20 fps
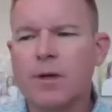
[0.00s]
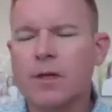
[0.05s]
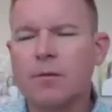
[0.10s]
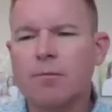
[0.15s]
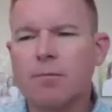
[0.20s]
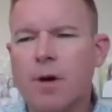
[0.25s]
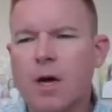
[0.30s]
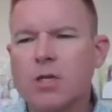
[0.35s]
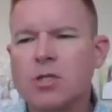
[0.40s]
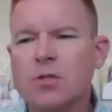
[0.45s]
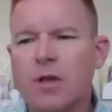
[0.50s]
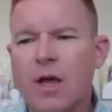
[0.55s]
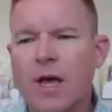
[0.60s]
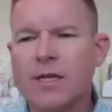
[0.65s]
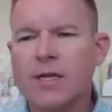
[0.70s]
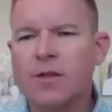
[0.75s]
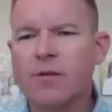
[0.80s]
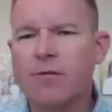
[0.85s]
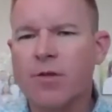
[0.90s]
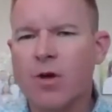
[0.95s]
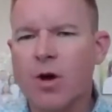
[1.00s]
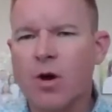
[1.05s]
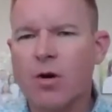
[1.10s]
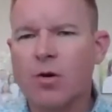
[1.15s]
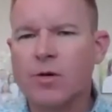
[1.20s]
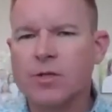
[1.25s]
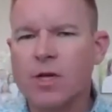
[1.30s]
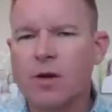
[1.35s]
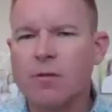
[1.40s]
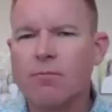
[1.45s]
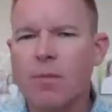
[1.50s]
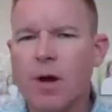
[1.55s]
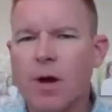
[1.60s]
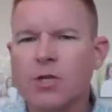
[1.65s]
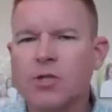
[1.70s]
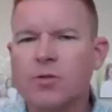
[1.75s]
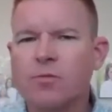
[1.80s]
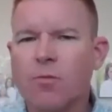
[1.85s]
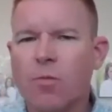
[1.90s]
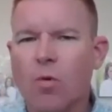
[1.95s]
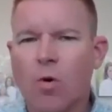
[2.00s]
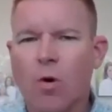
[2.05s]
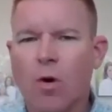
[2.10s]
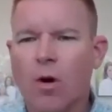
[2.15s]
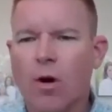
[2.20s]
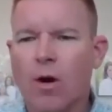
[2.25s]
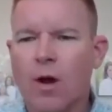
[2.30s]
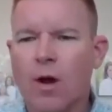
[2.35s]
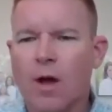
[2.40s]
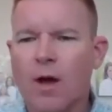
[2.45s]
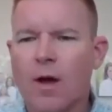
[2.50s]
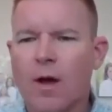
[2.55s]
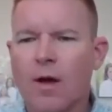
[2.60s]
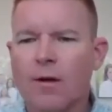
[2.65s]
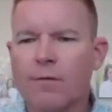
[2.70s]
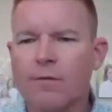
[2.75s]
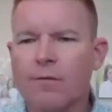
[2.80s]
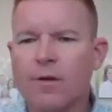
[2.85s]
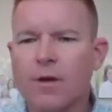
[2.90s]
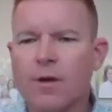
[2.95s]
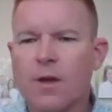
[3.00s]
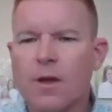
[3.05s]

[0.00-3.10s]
much less of those and much more of